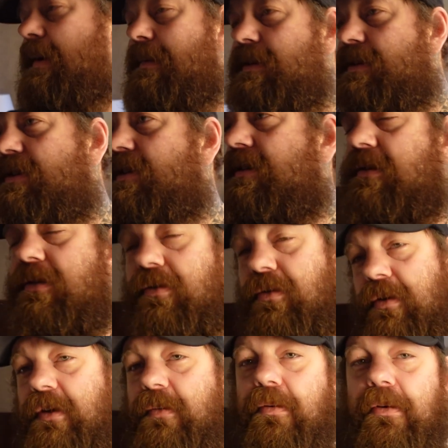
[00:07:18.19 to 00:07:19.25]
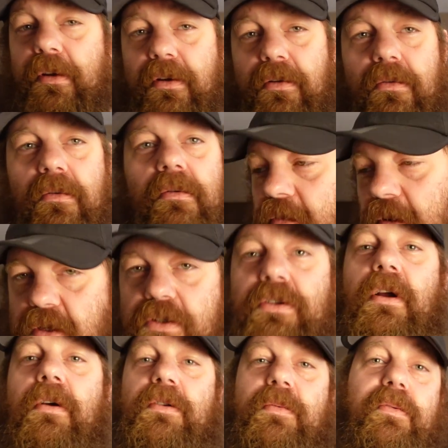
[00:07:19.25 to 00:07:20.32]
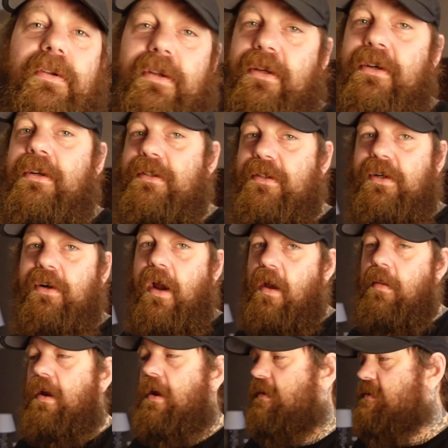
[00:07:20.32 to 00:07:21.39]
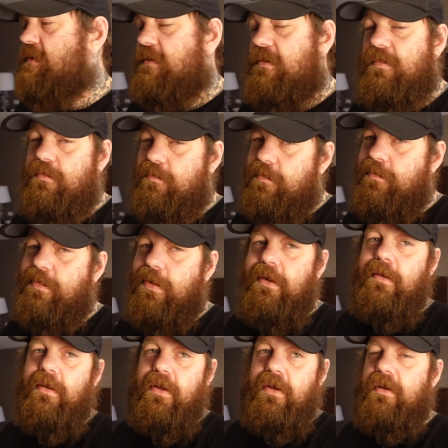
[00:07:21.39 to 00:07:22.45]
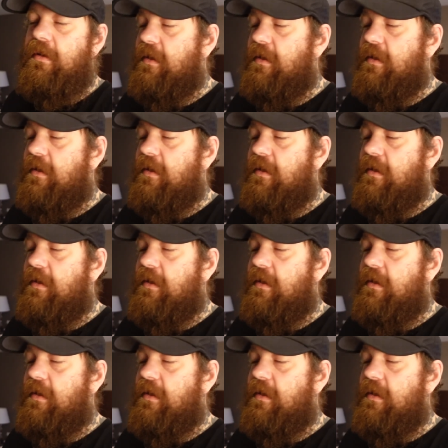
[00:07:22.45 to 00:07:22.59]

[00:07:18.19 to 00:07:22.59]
Bobby Chin's story is pretty cool. Restaurant was pretty good. It's a crab house. It was pretty good.